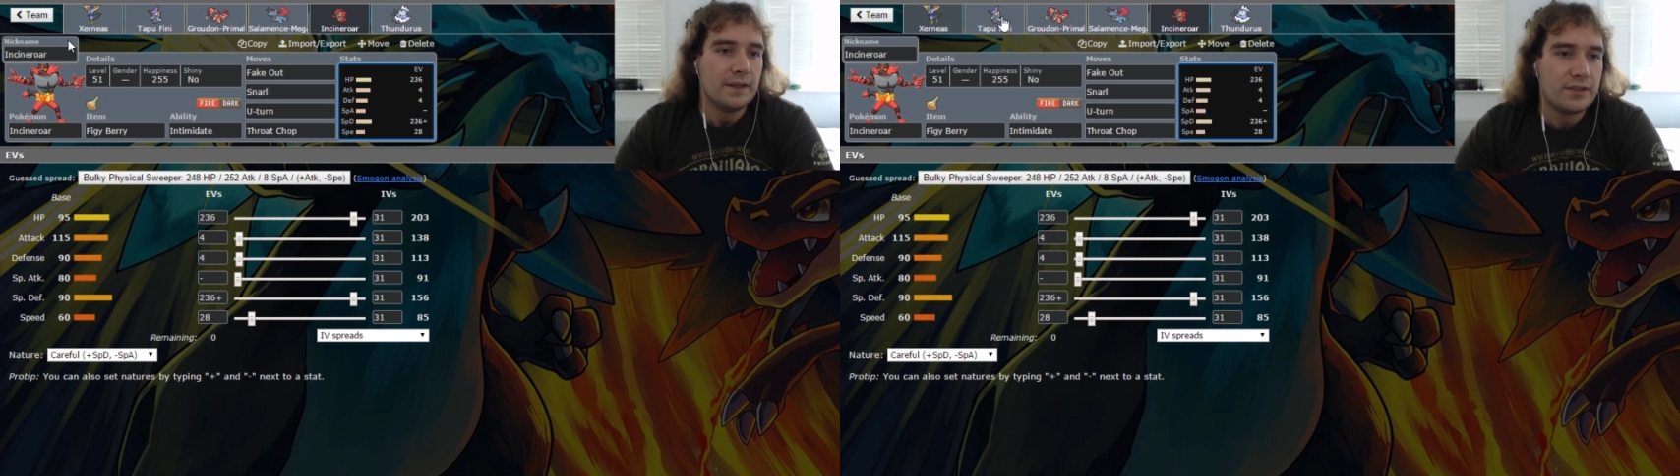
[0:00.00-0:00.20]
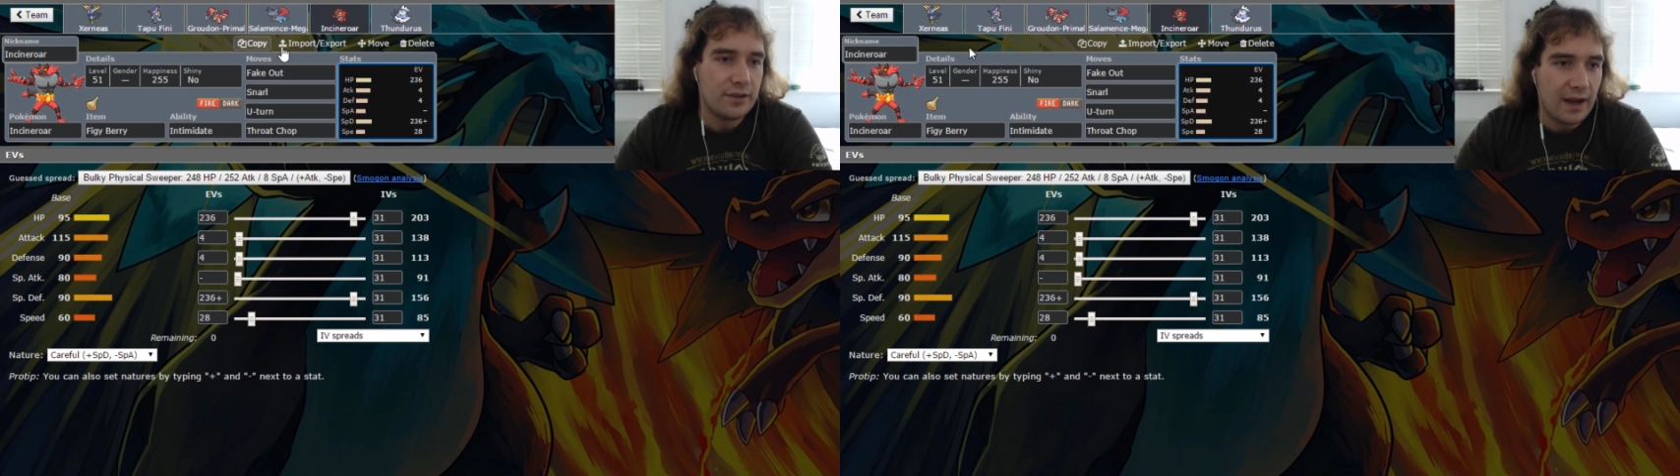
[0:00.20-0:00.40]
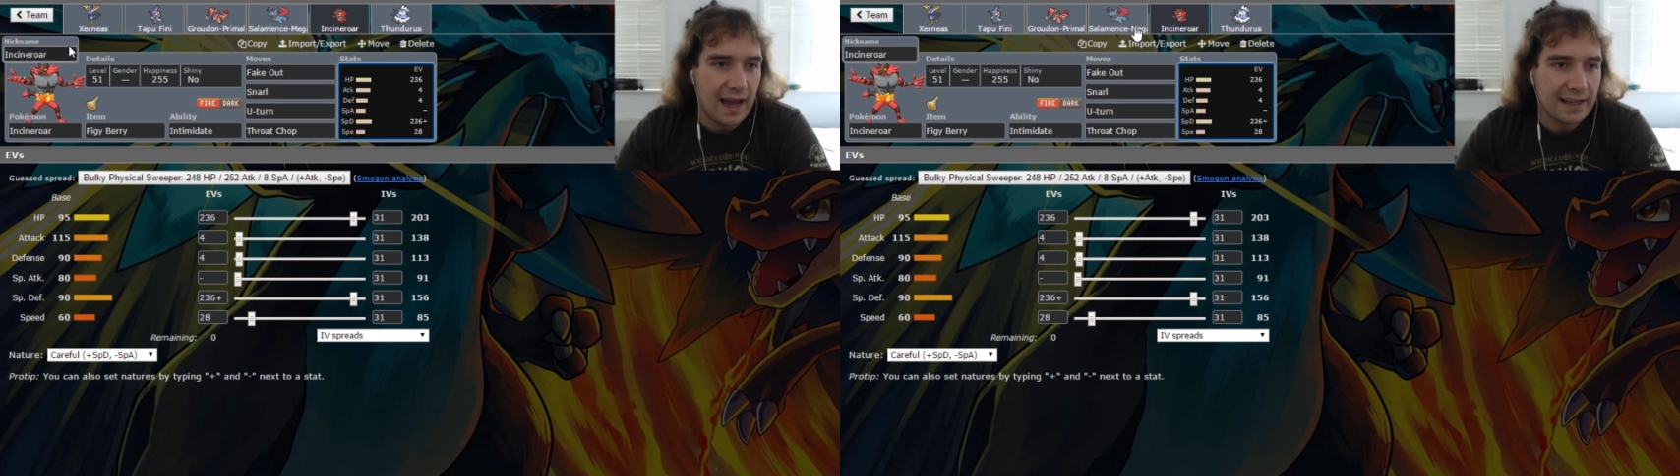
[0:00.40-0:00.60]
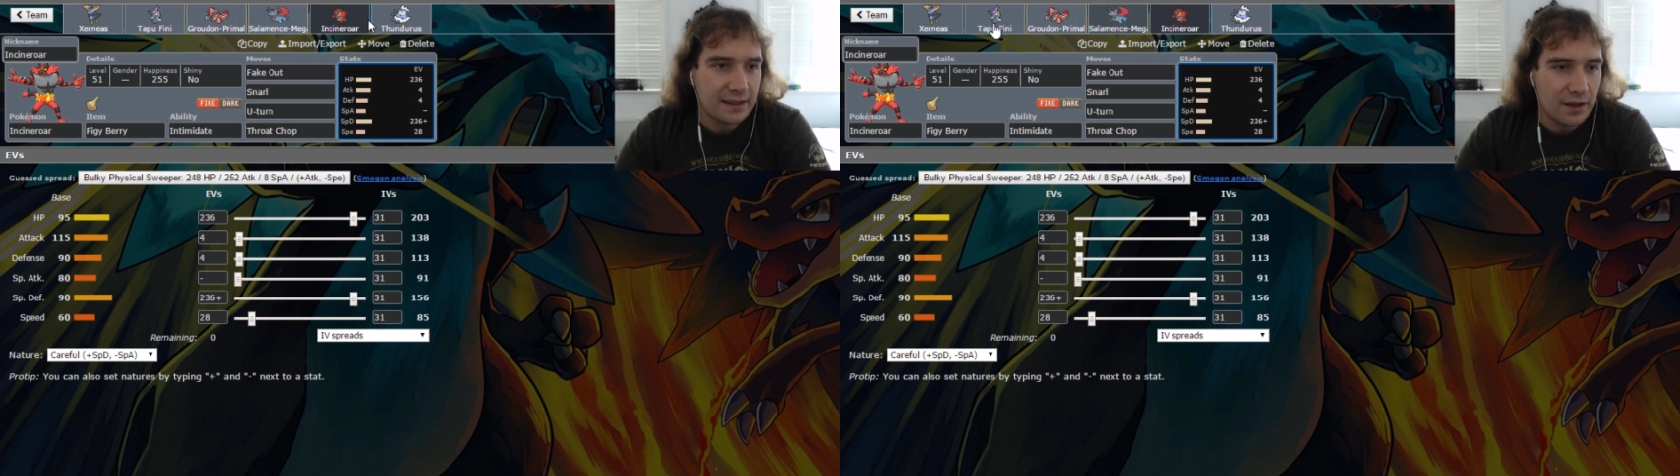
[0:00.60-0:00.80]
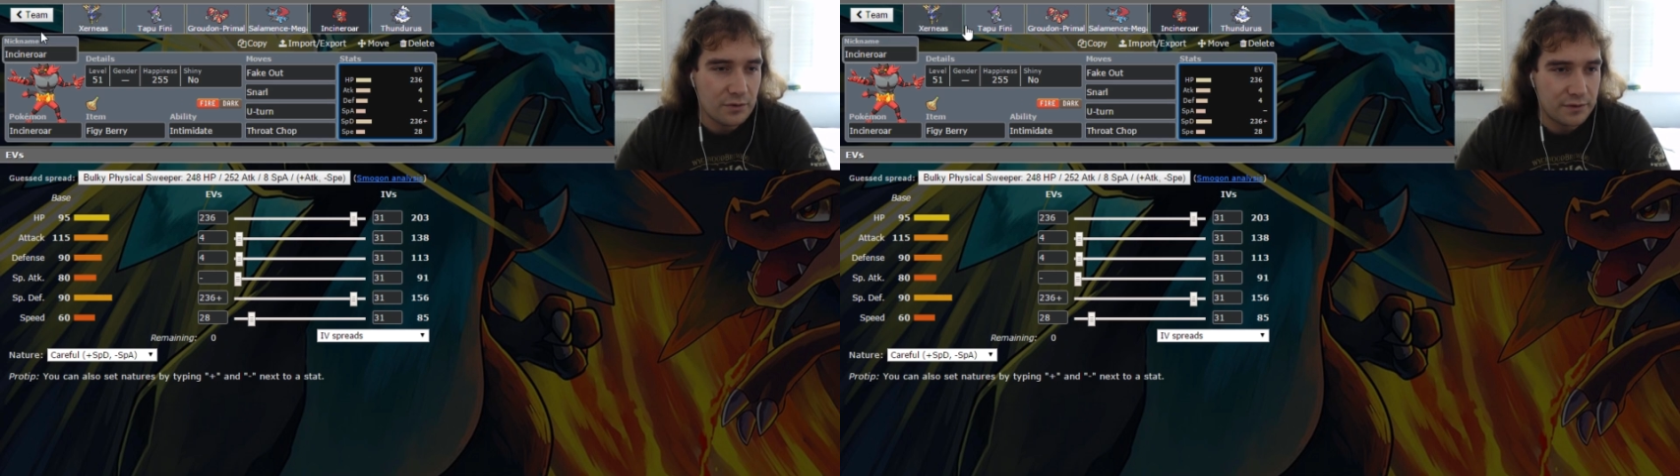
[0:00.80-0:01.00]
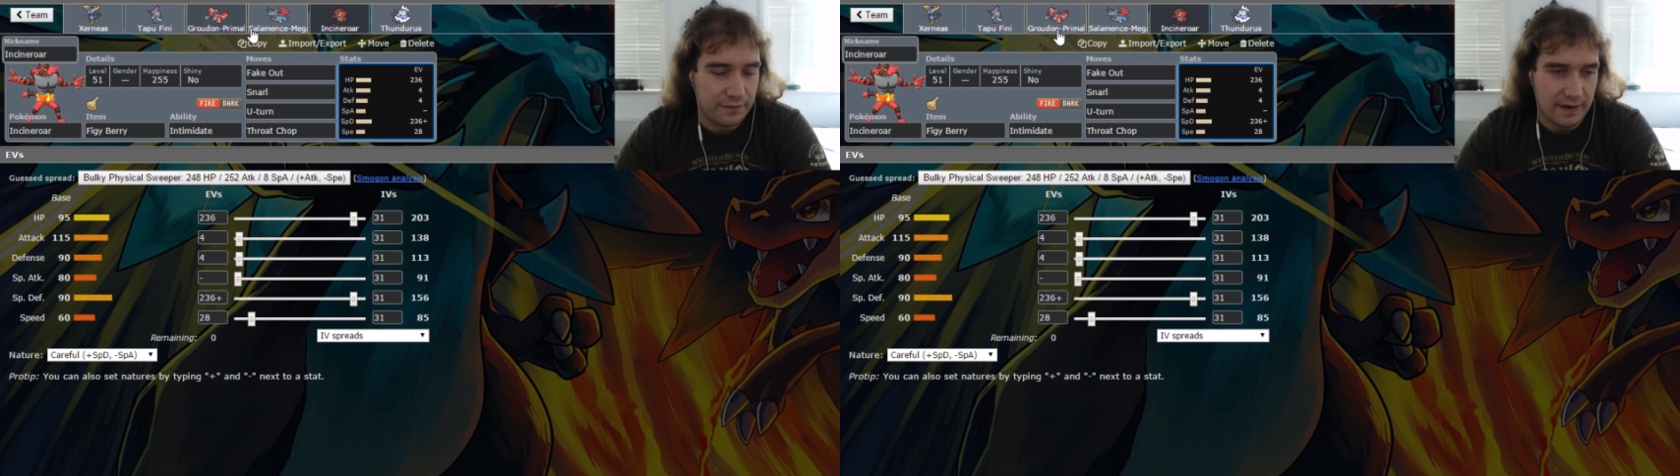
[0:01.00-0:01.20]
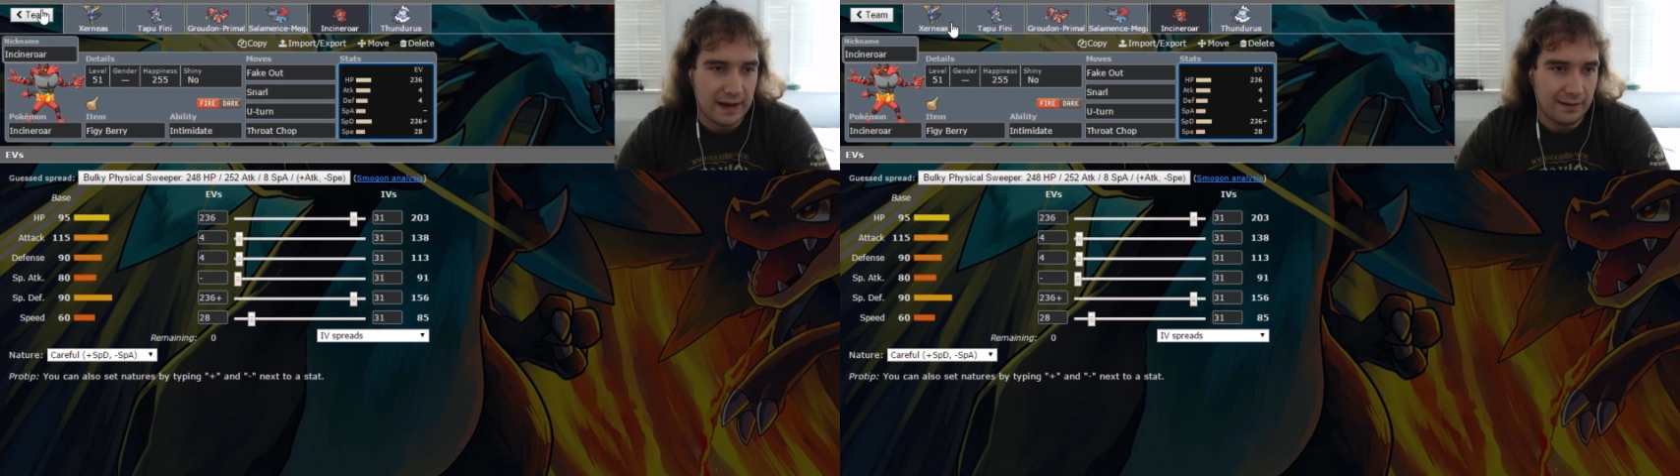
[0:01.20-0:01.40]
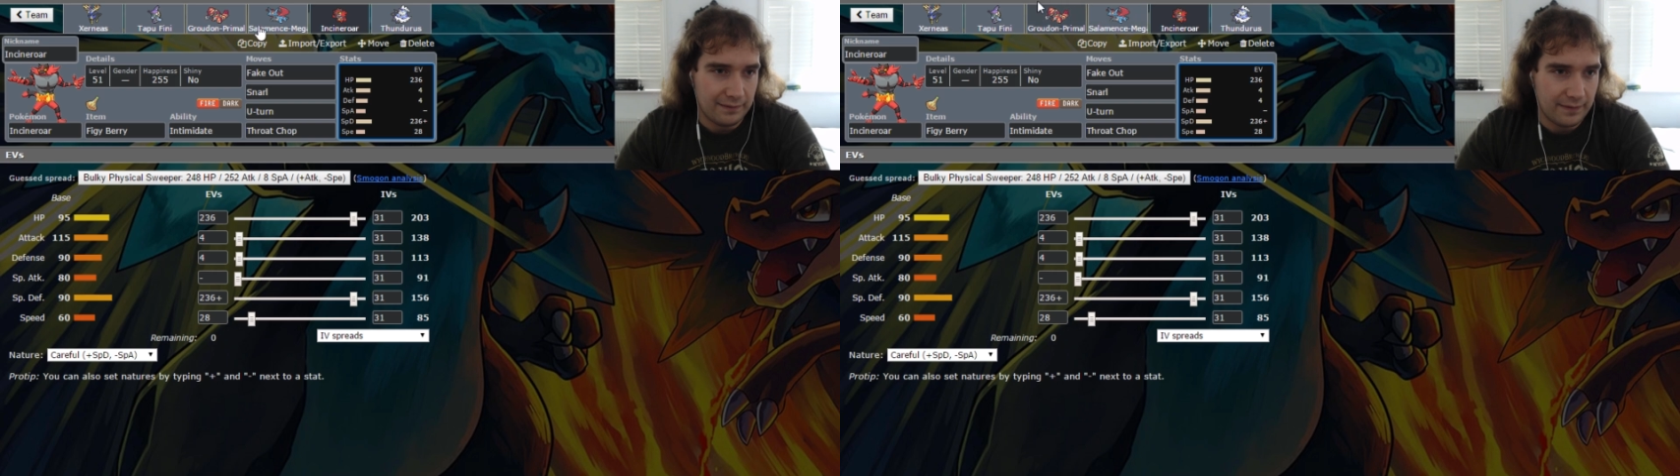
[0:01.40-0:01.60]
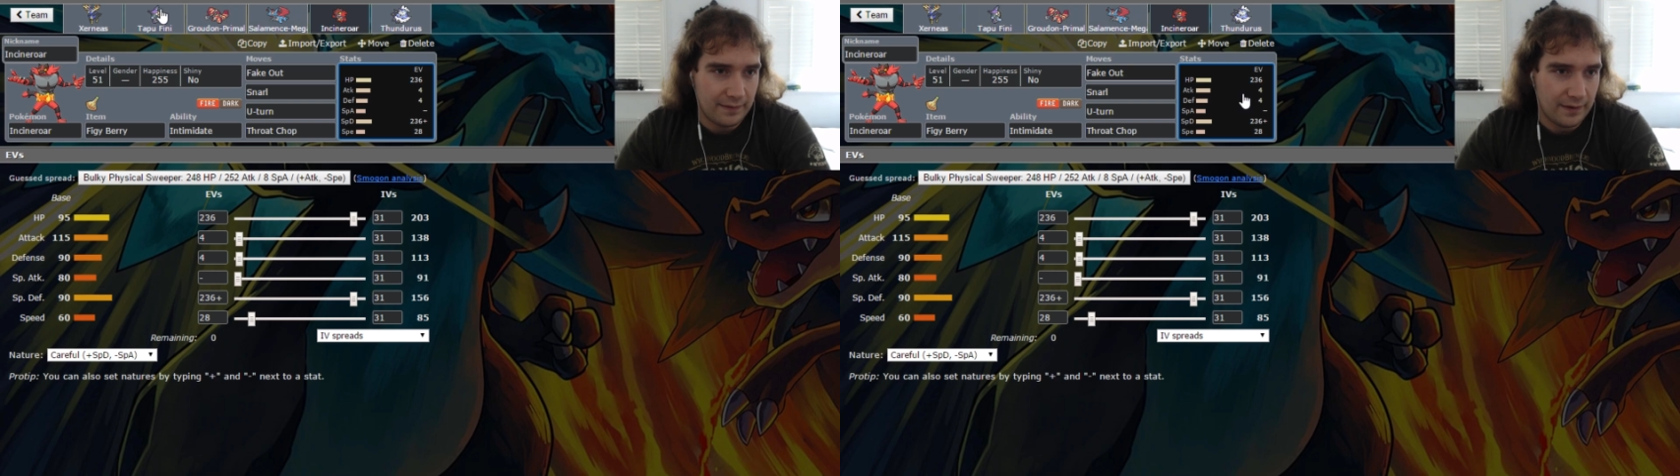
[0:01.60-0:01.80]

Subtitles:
So I had those five